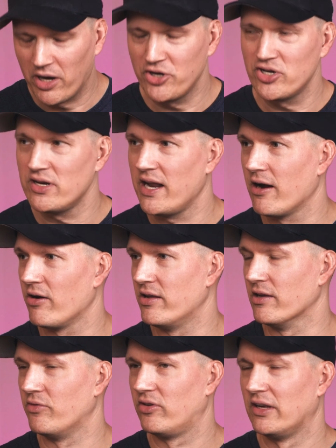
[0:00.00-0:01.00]
bunch of
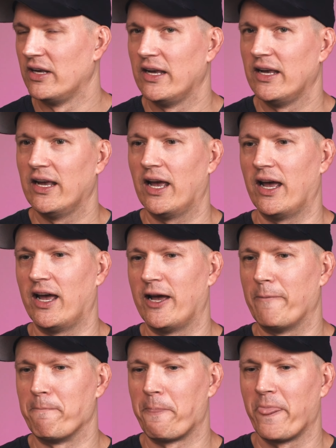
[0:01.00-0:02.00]
narratives.
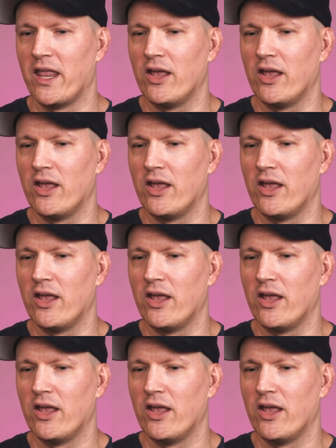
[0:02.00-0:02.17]
Um,